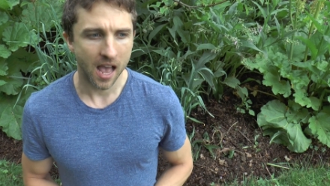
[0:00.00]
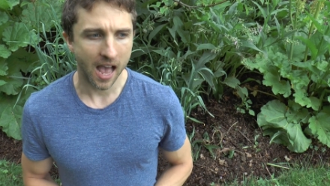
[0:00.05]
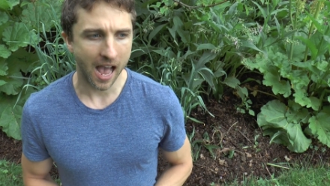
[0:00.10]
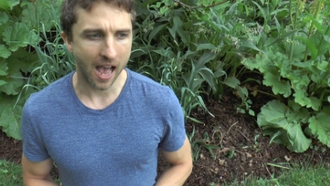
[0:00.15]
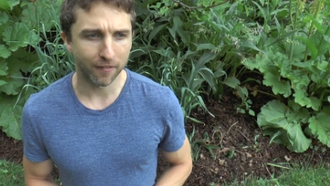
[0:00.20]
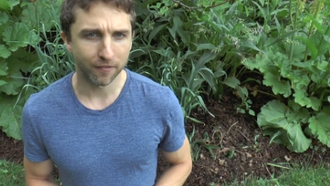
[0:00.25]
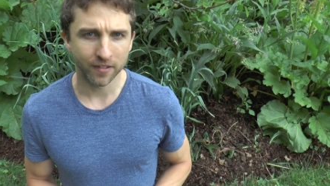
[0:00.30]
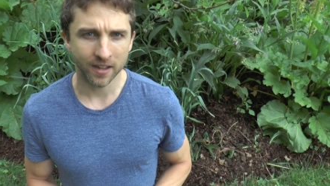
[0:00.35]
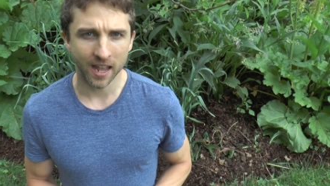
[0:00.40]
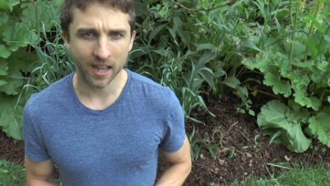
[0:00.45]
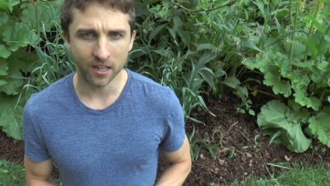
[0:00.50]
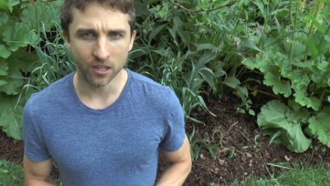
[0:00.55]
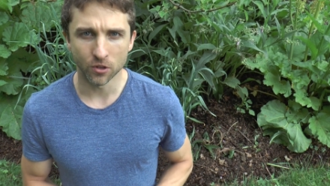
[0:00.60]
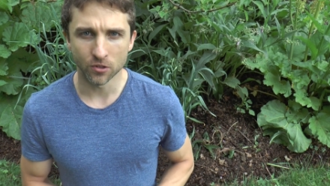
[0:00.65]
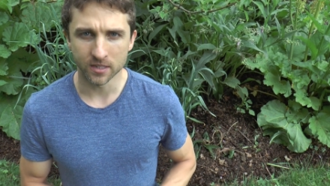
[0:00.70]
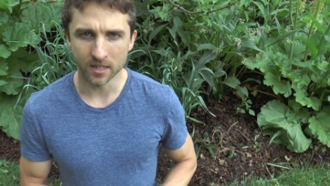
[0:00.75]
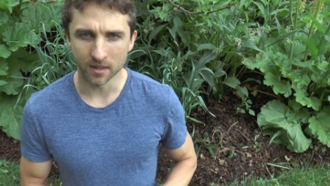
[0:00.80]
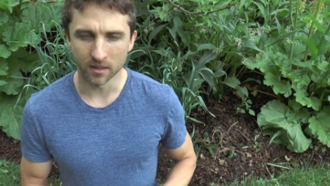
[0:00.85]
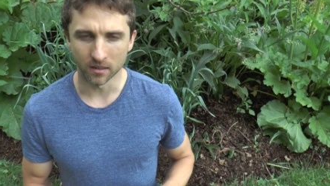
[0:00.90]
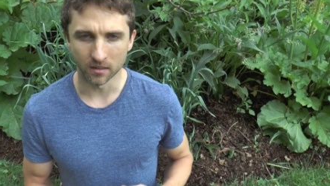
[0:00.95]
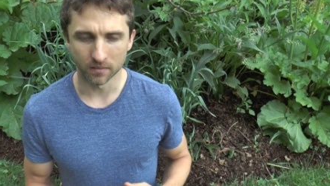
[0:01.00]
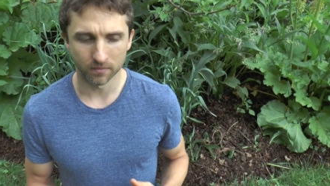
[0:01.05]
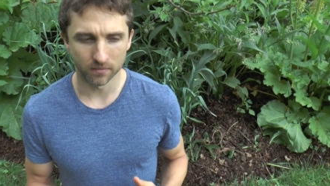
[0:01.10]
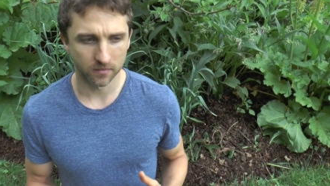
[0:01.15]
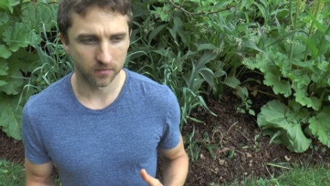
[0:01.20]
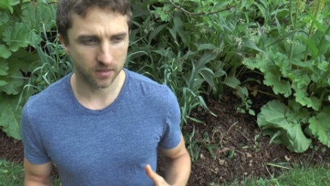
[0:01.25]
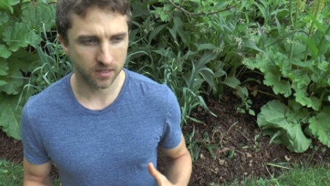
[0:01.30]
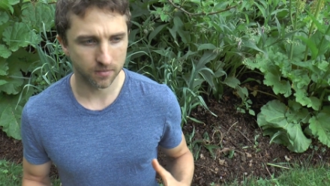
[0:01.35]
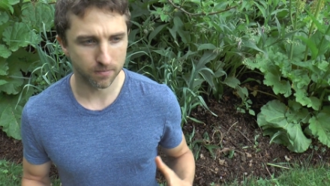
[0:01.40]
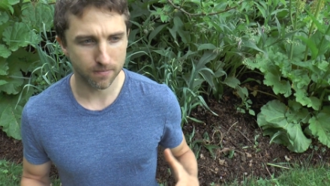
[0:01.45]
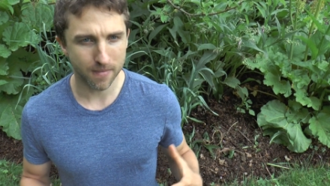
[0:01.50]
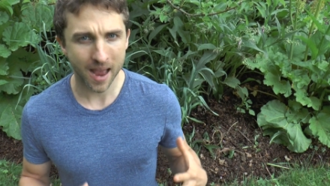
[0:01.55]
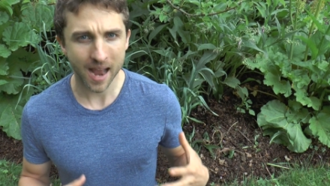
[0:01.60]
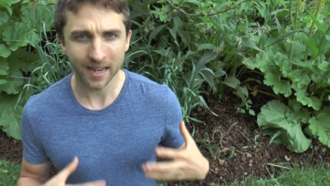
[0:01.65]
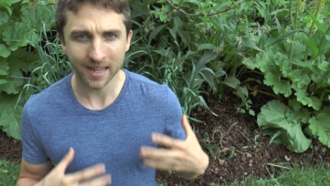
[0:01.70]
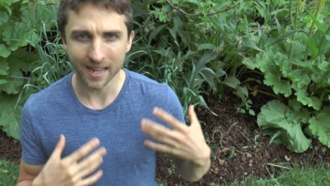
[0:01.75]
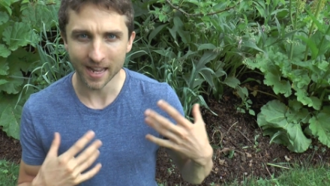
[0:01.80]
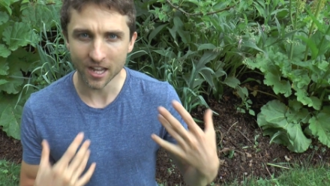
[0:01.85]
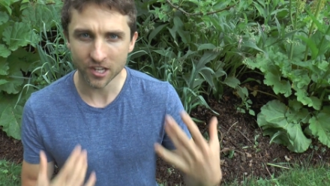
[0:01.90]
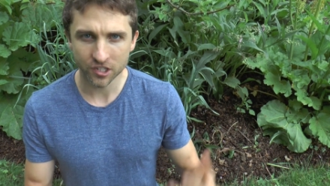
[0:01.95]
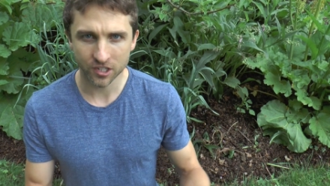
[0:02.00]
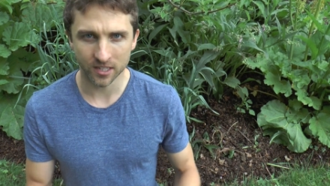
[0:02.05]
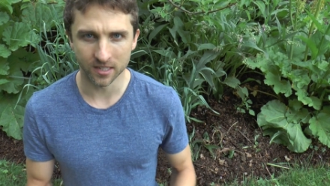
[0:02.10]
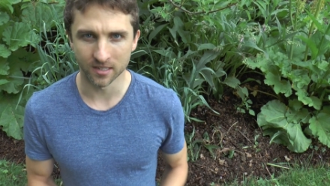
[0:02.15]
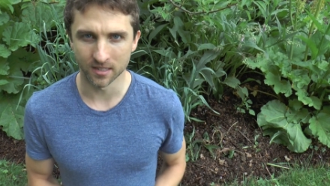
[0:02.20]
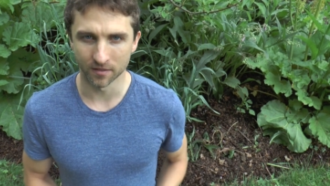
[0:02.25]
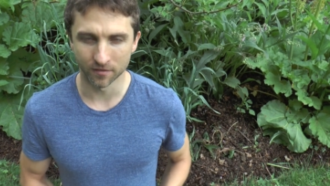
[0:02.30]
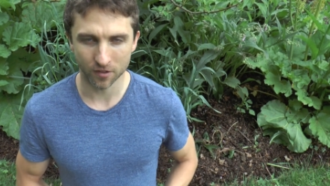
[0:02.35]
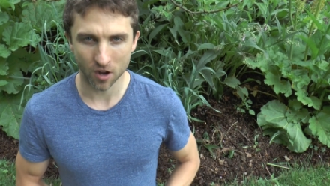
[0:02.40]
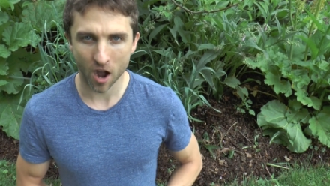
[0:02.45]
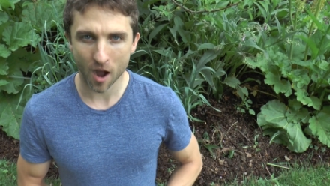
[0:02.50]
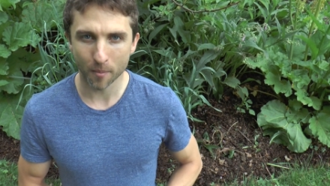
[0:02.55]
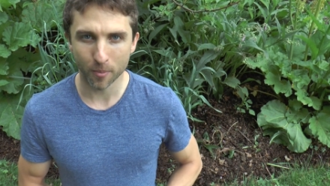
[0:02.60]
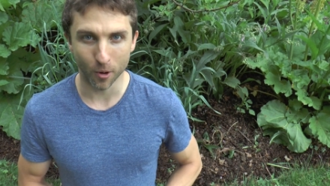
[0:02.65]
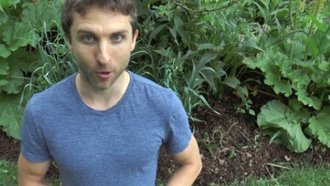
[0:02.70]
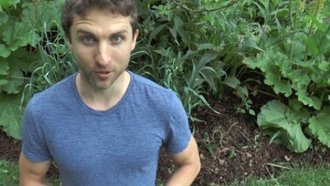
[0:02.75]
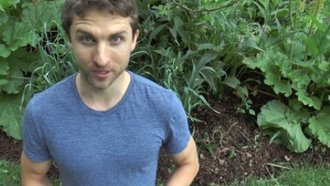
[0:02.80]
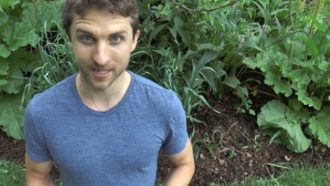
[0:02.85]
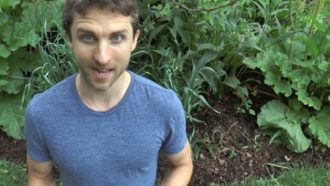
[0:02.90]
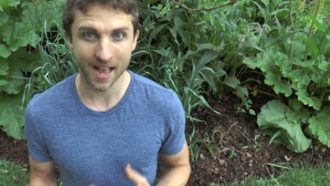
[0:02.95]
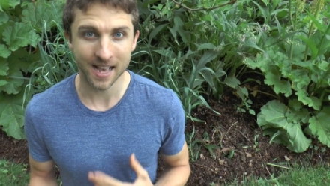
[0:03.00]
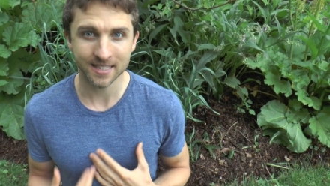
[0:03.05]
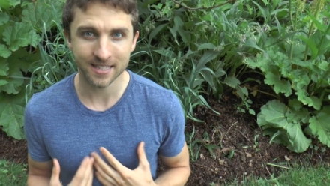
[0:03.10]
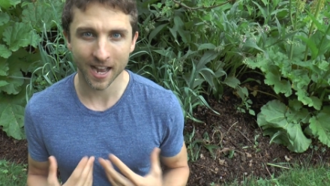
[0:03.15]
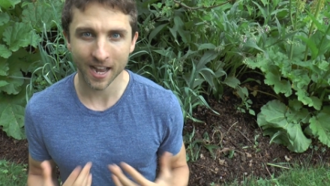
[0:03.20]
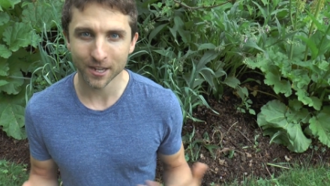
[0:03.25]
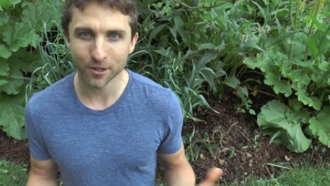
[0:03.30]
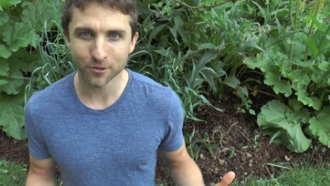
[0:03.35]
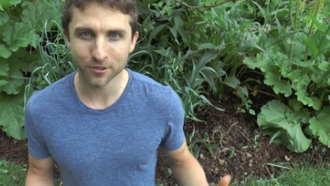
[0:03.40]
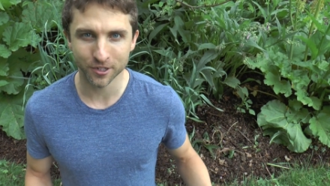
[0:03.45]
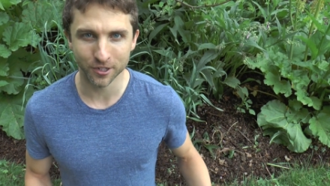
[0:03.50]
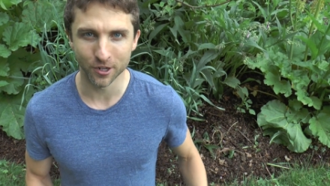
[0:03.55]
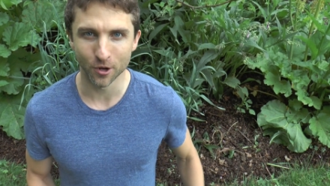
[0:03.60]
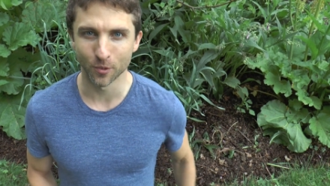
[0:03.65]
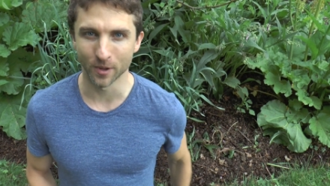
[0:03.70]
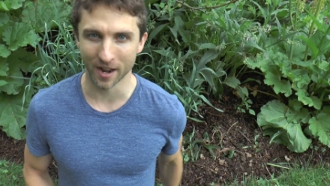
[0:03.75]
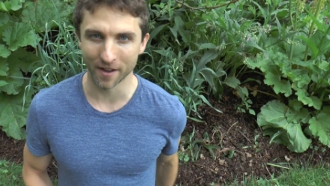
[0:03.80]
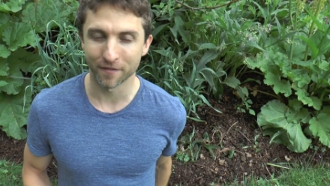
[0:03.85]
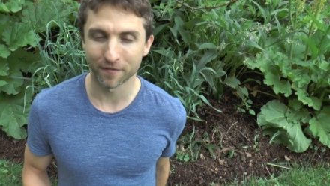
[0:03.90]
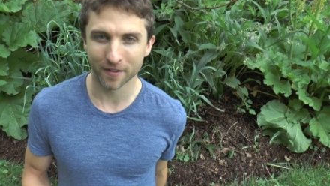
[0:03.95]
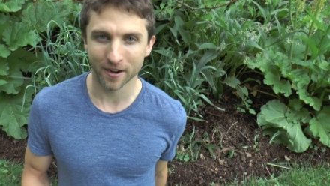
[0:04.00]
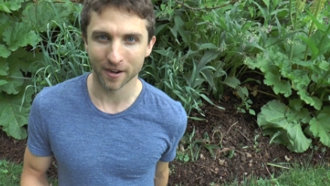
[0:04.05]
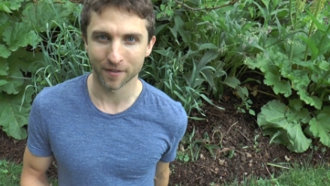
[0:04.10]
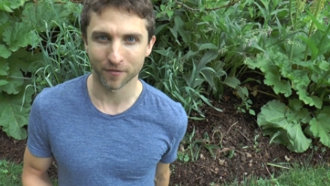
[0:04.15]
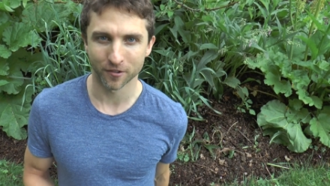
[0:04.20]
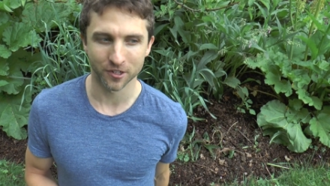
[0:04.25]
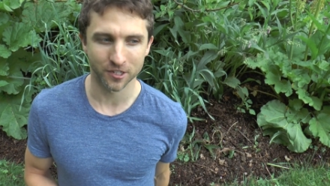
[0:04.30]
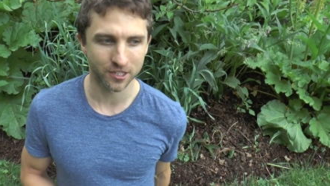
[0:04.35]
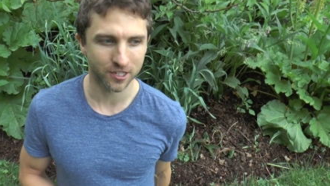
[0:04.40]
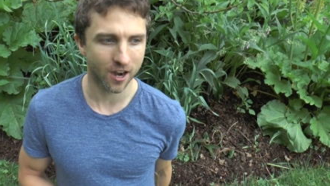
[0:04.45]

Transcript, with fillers: advocate using many inches of compost, as I used to do when I very first